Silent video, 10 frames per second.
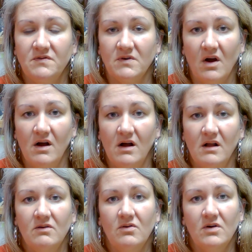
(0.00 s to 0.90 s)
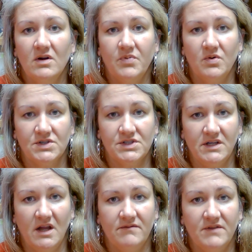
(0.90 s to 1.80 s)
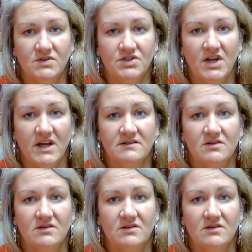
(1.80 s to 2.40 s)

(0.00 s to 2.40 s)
for all or a portion of those checks